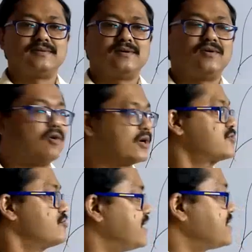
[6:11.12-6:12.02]
Okay
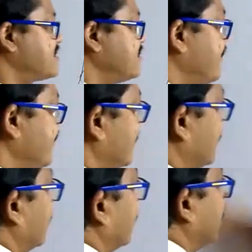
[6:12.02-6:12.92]
students,
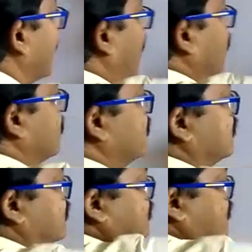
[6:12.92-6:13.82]
now
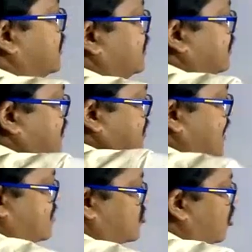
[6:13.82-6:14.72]
we
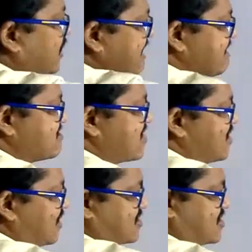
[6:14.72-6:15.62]
shall draw the
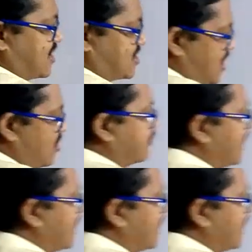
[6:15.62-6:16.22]
internal structure of the